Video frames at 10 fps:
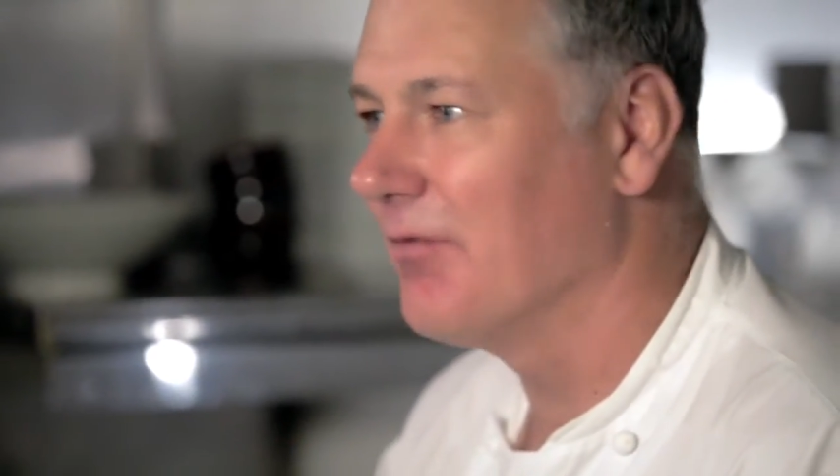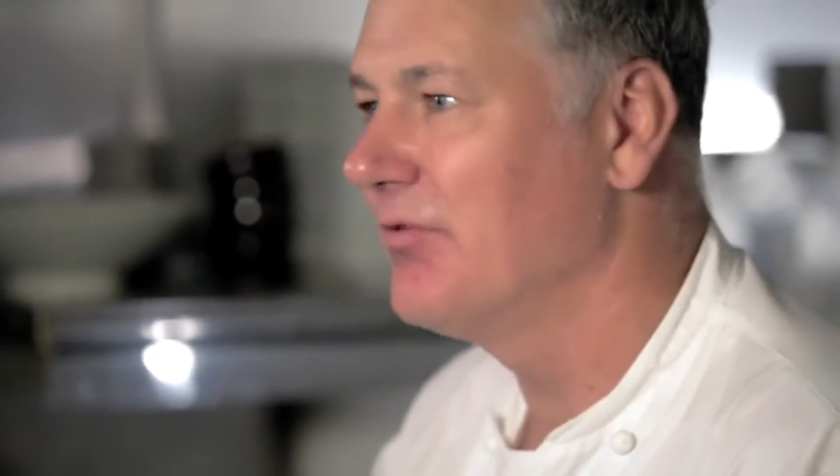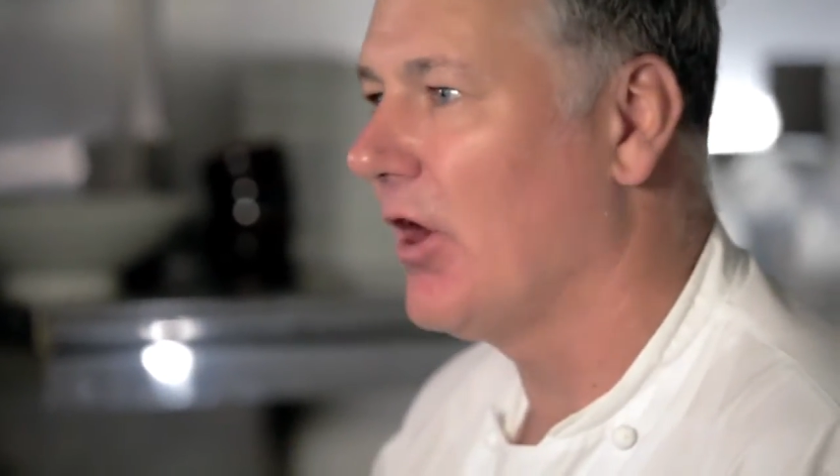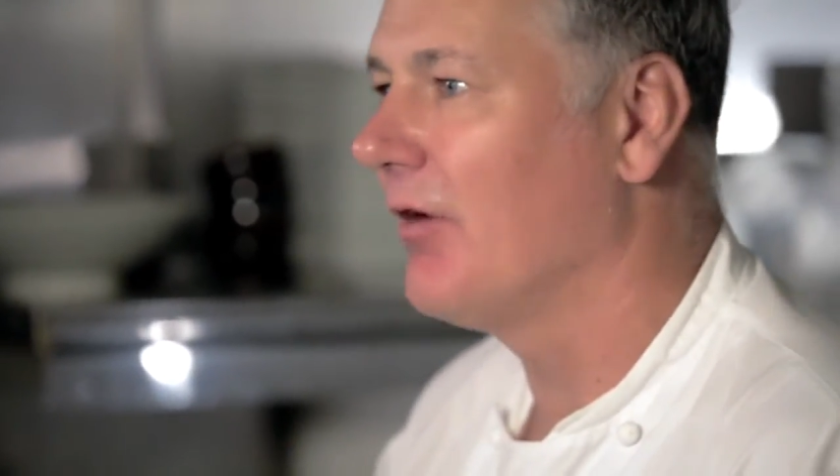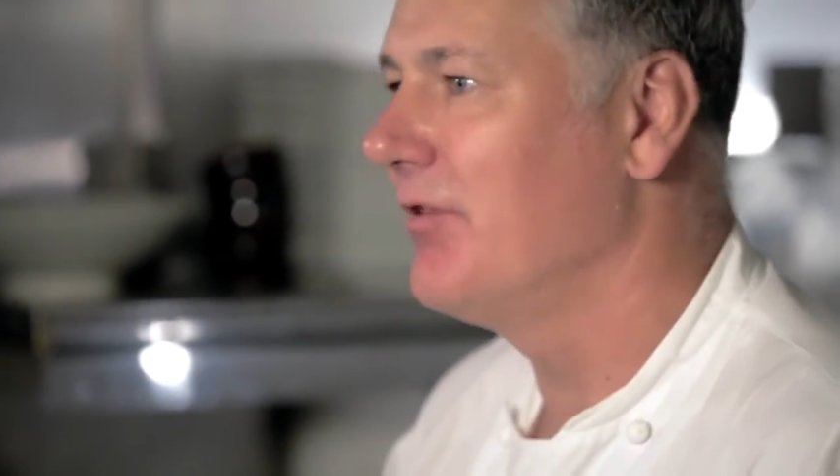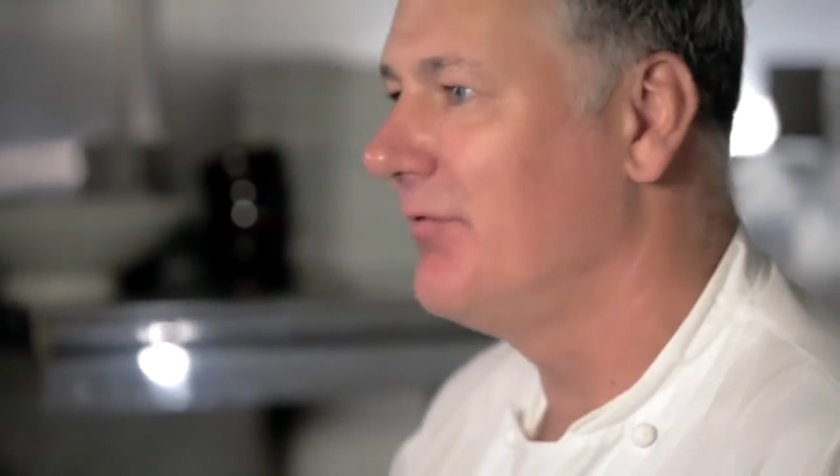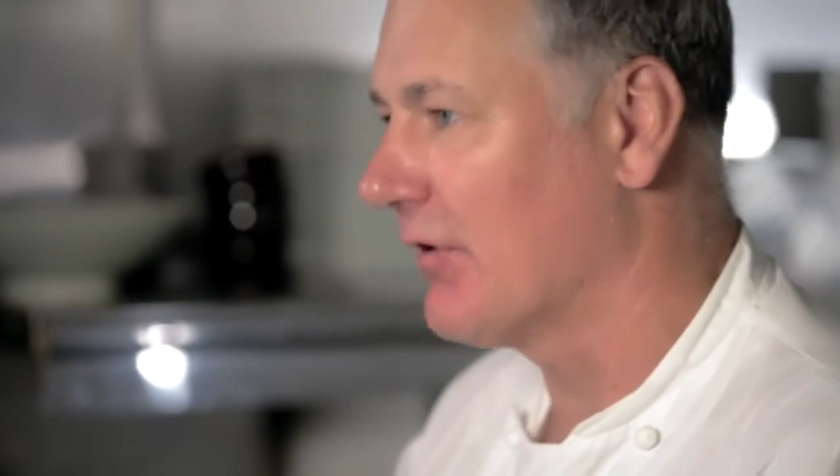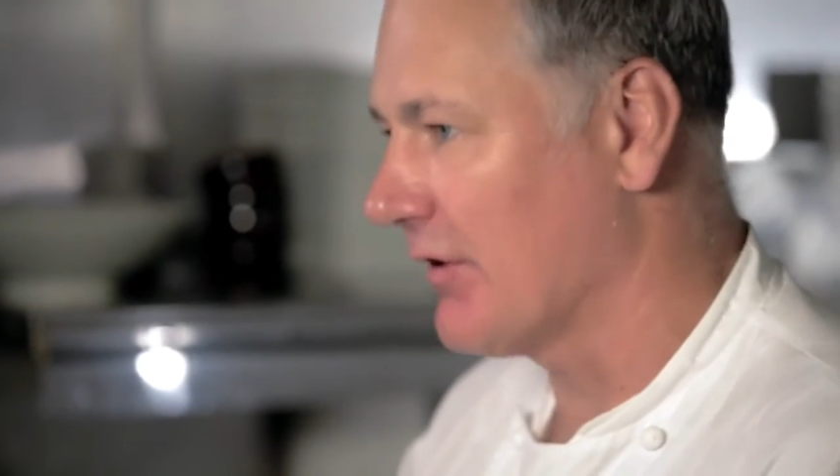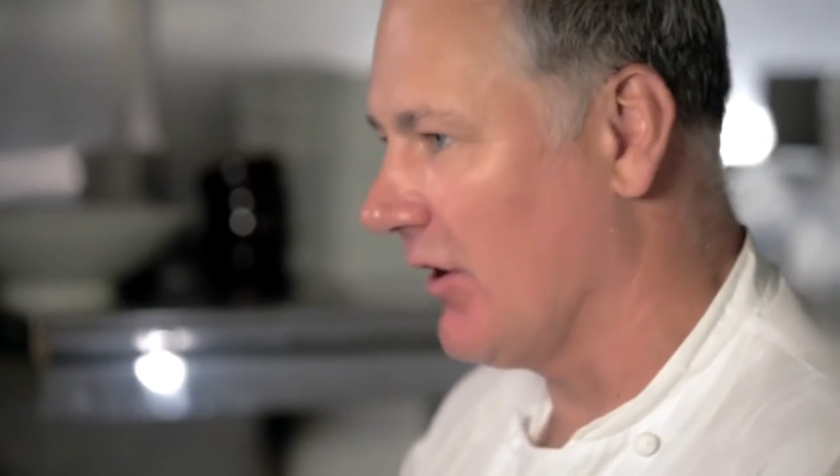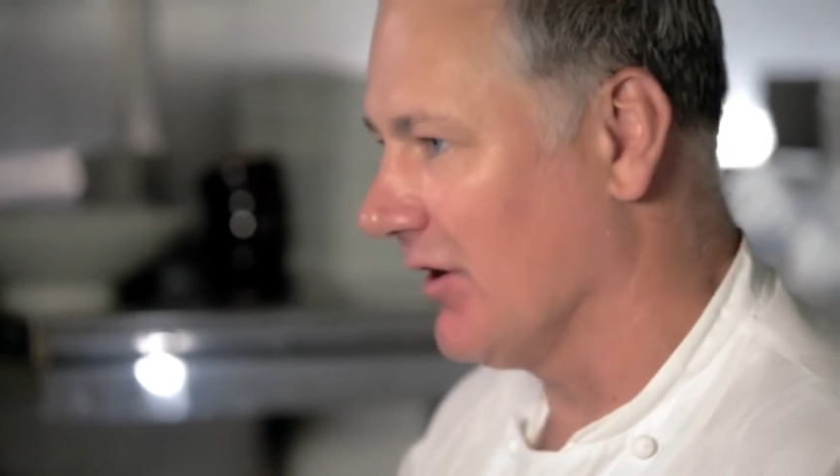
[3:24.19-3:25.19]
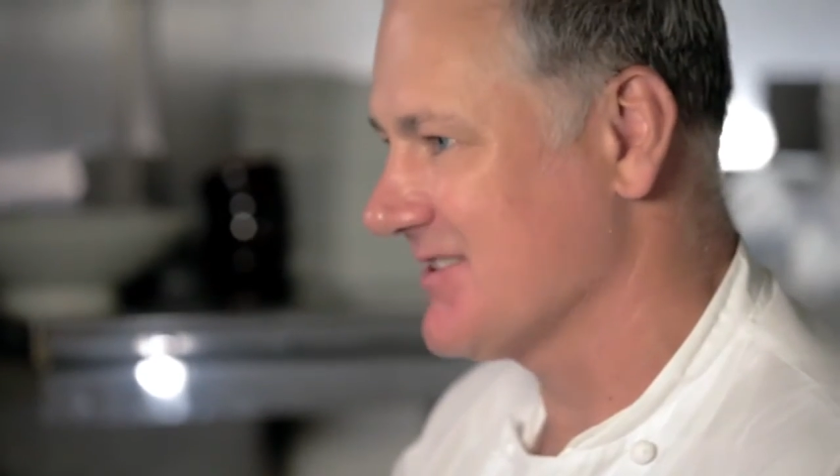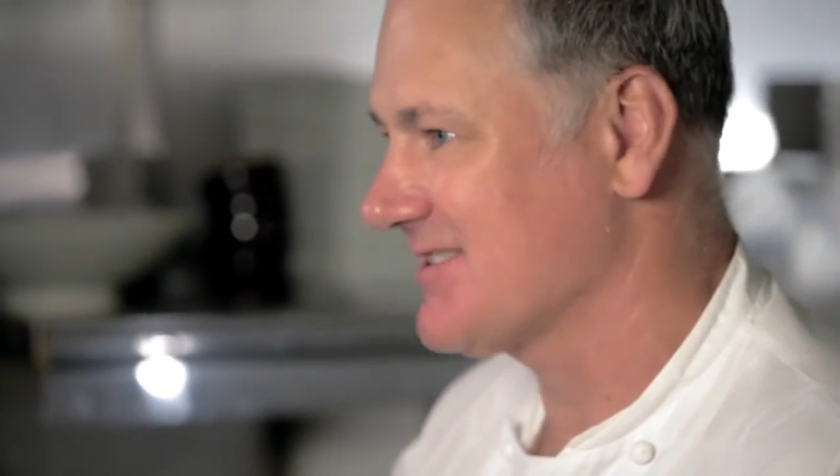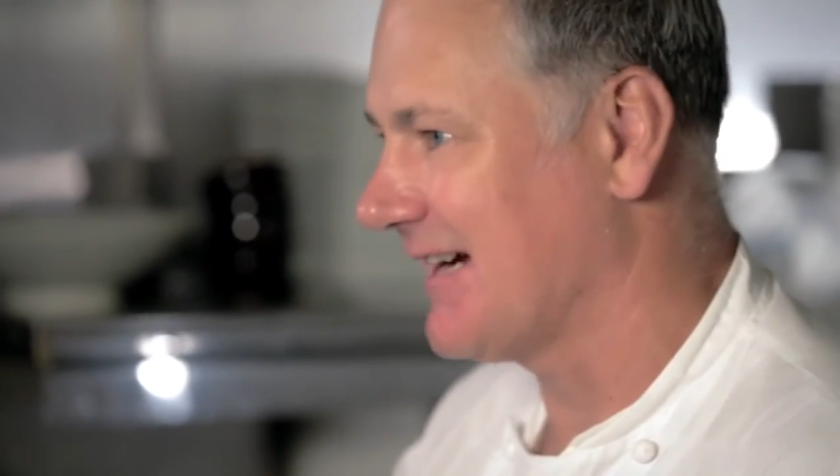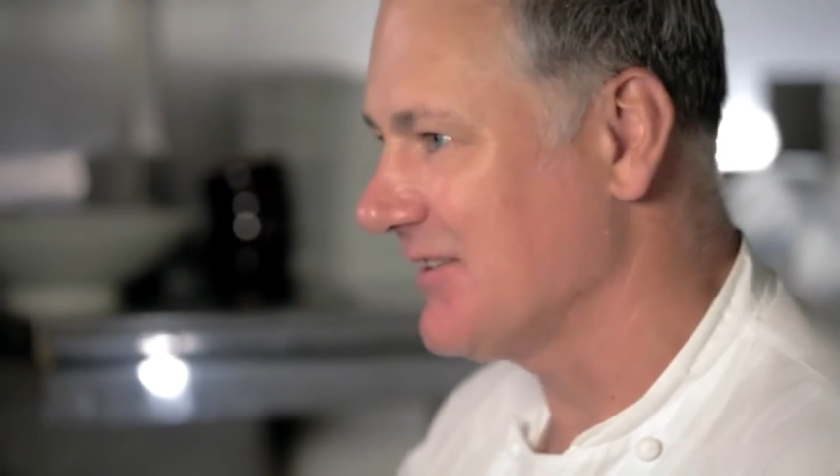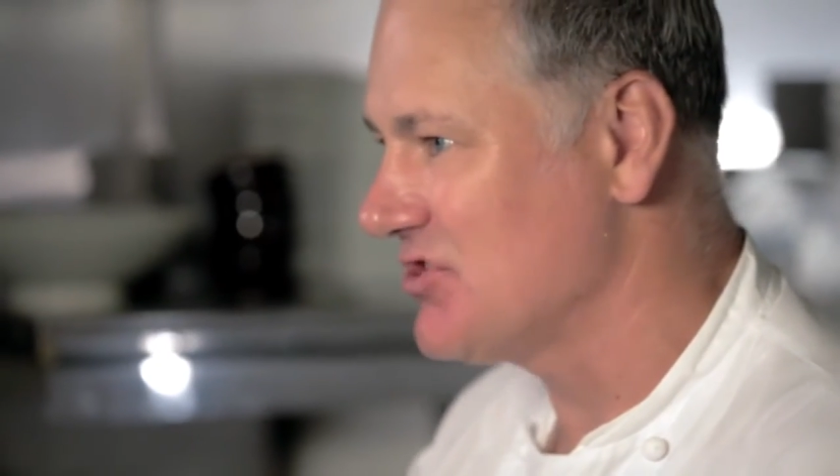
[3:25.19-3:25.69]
of the very hot scud